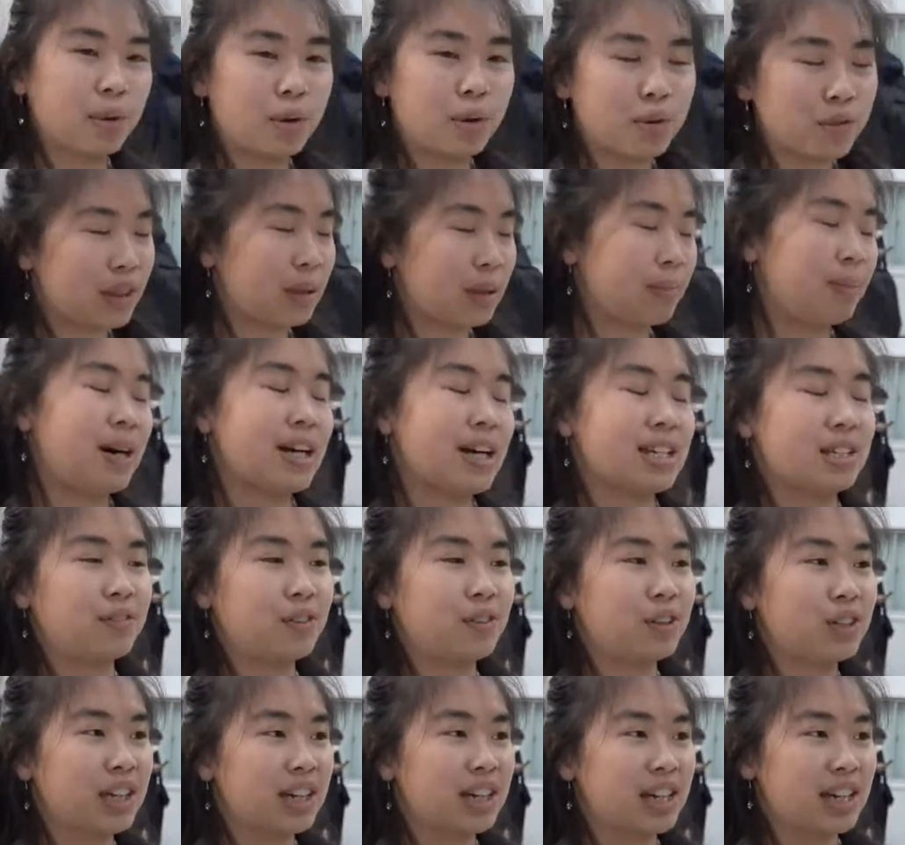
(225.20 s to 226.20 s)
over the past
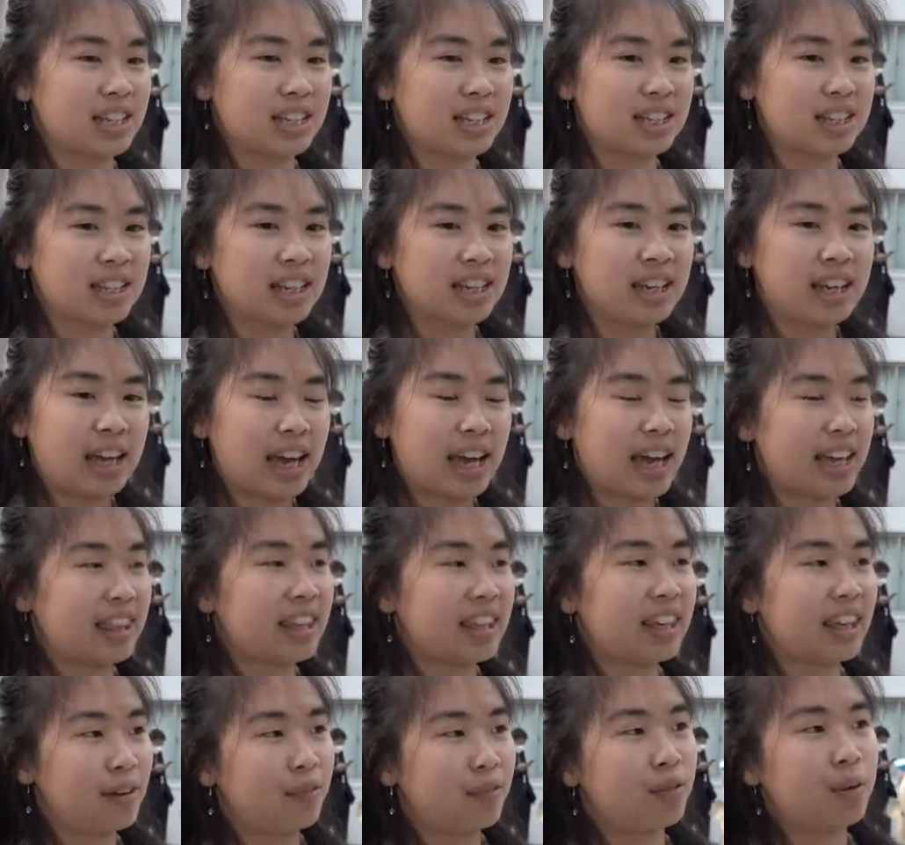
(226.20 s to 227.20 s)
few years, I
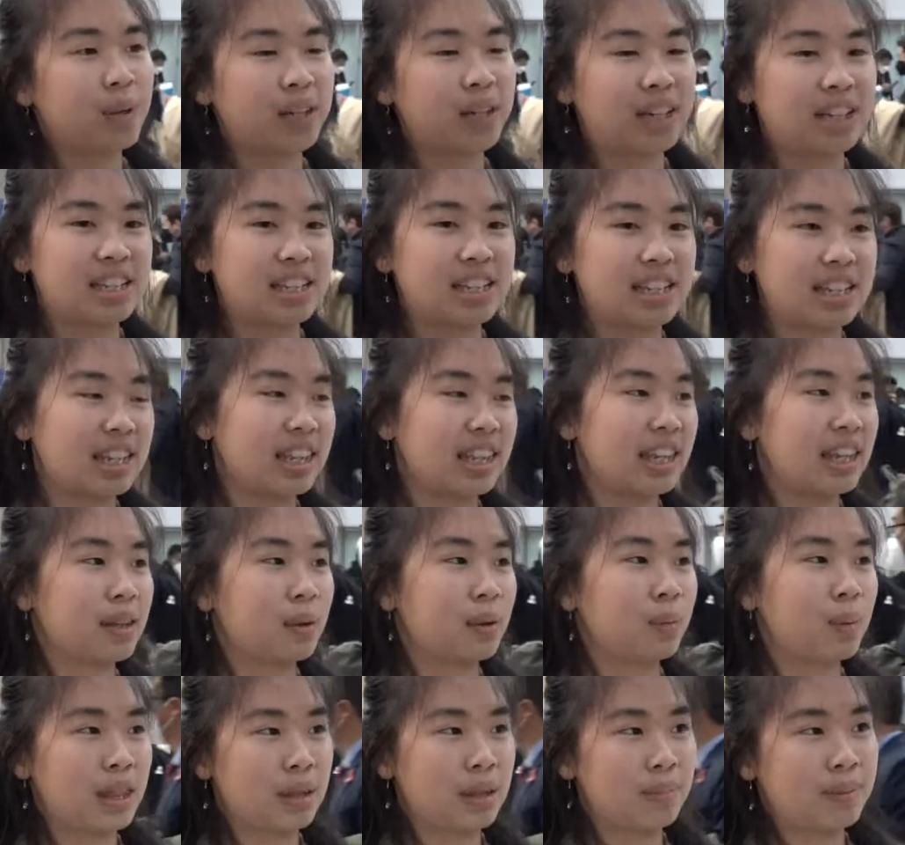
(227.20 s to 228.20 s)
think everyone can see that
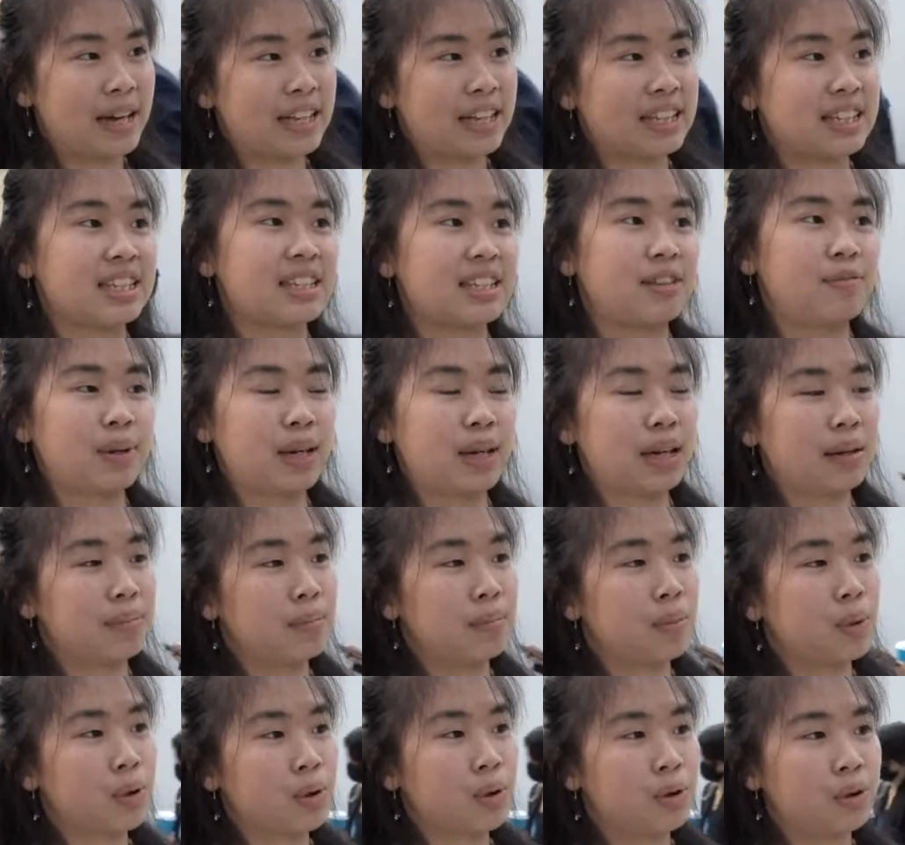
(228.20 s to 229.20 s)
the weather patterns have
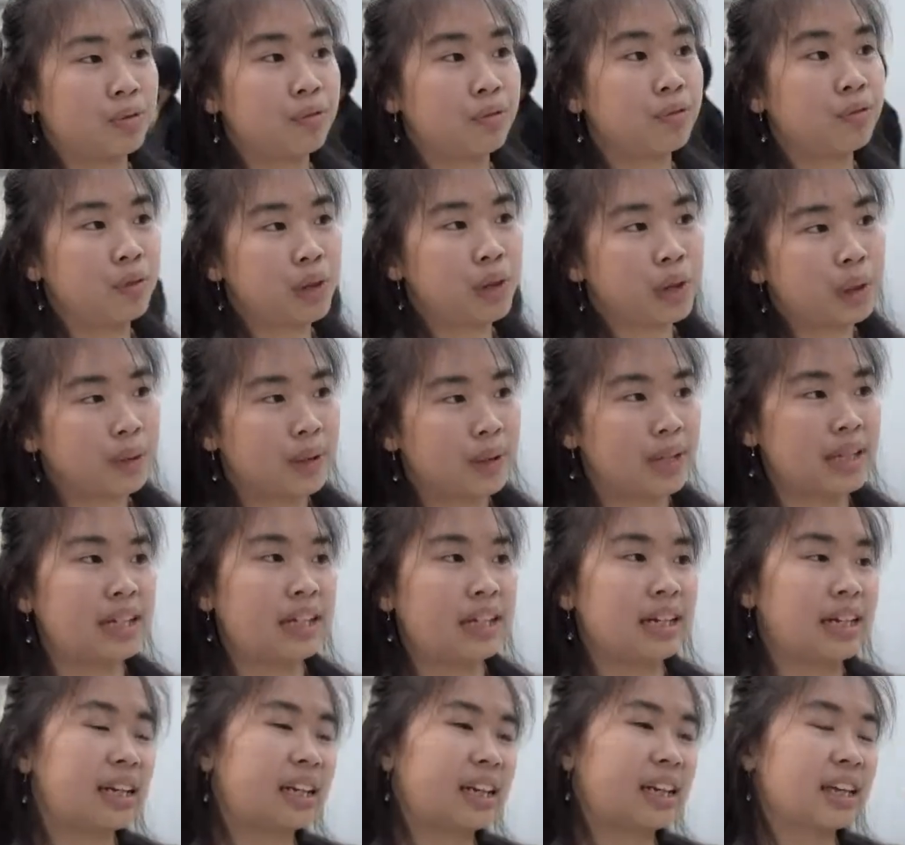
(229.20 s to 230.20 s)
become more
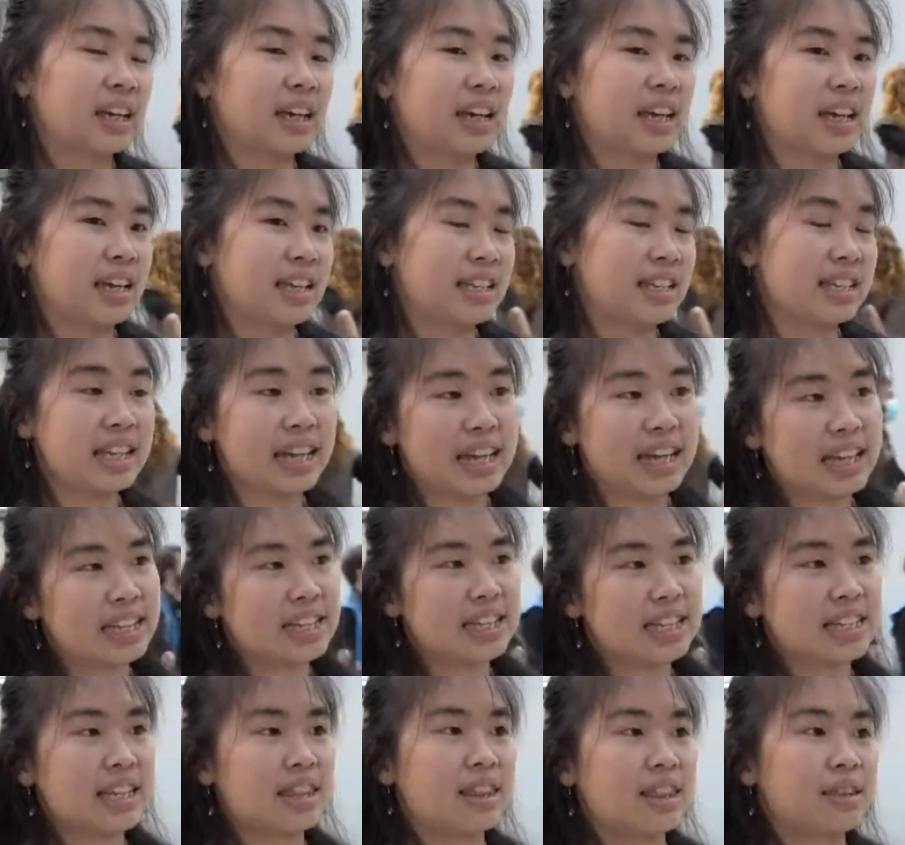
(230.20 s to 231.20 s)
frequent, like
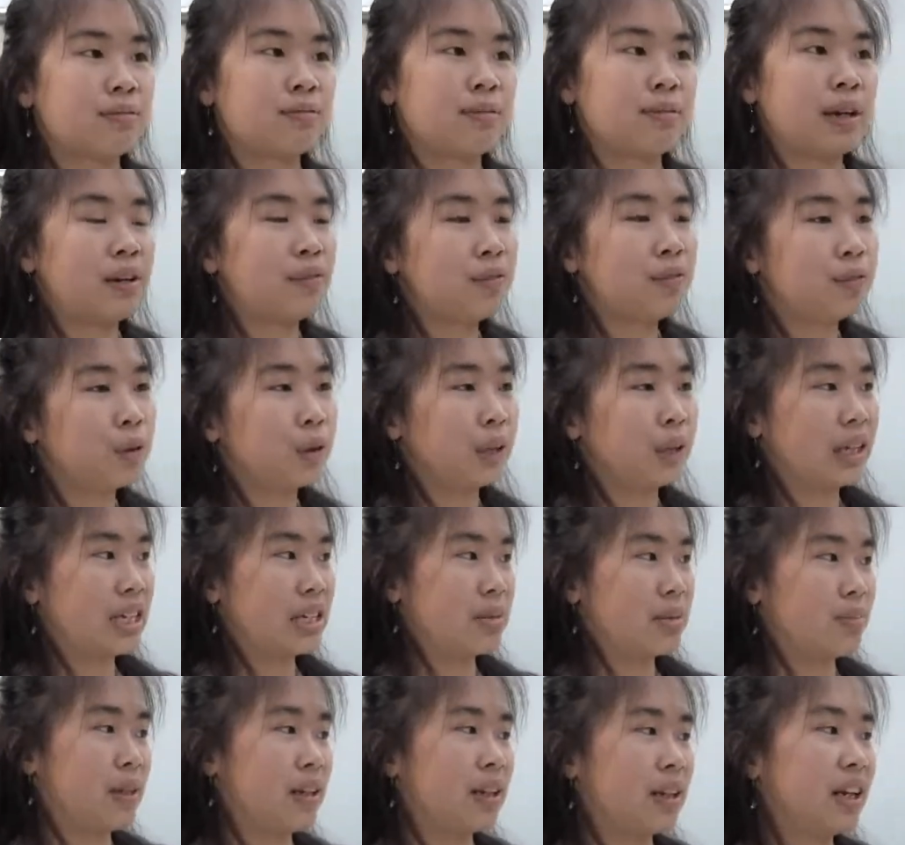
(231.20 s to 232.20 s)
intense, and the rainfall
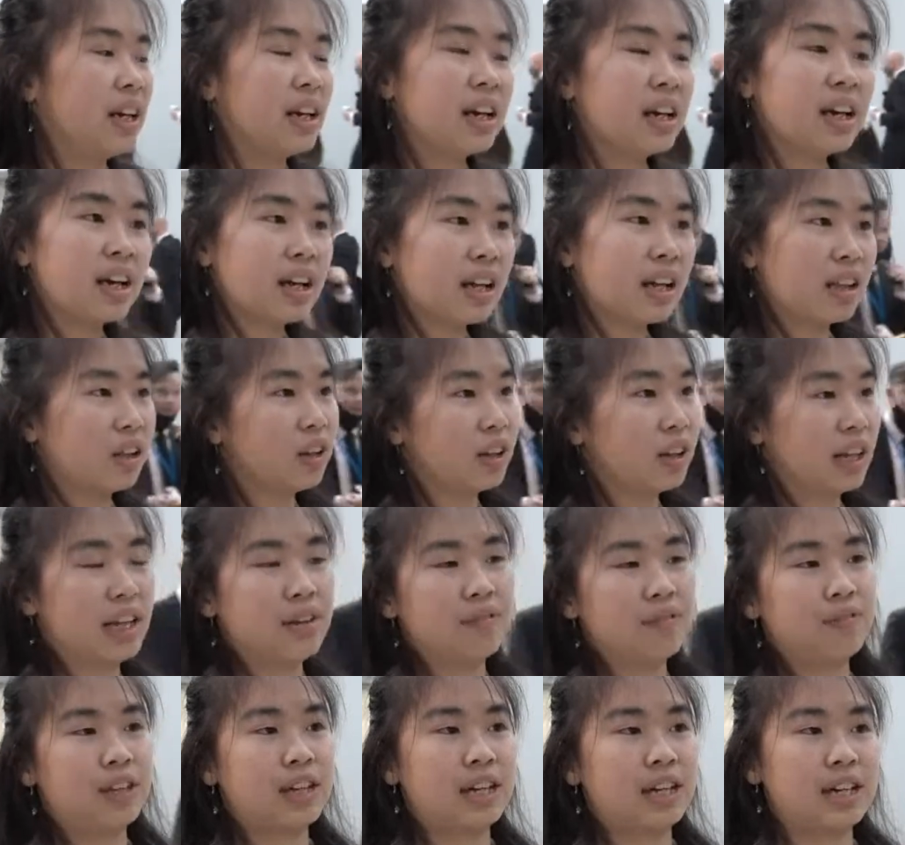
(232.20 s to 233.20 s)
has been a lot
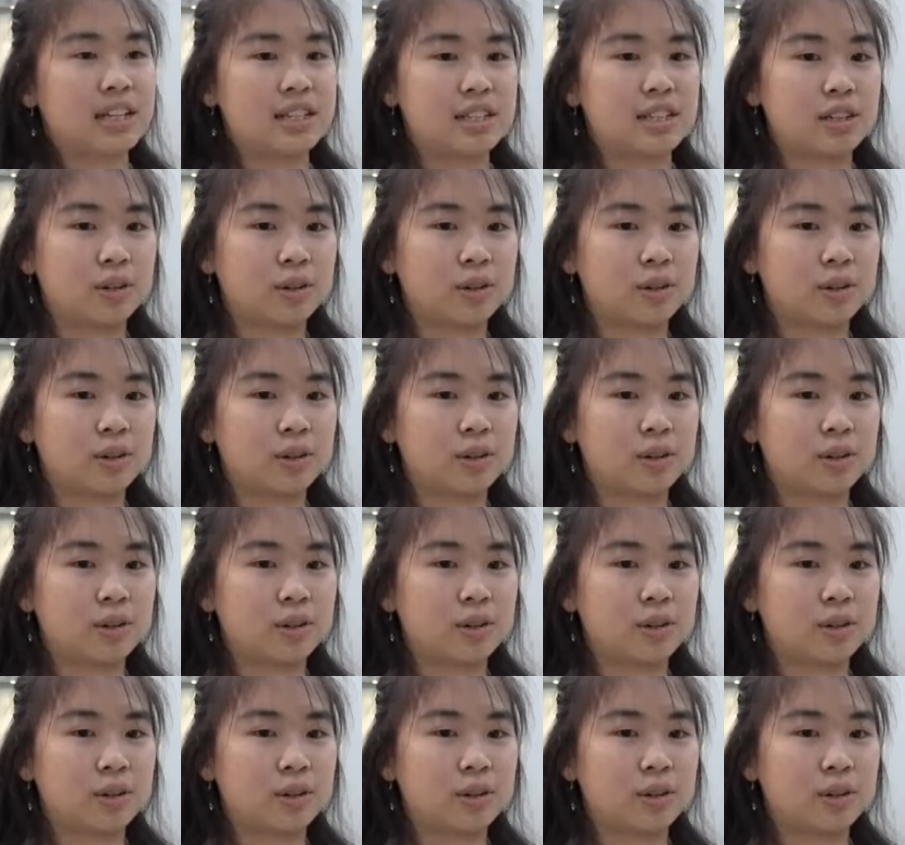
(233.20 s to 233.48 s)
heavier.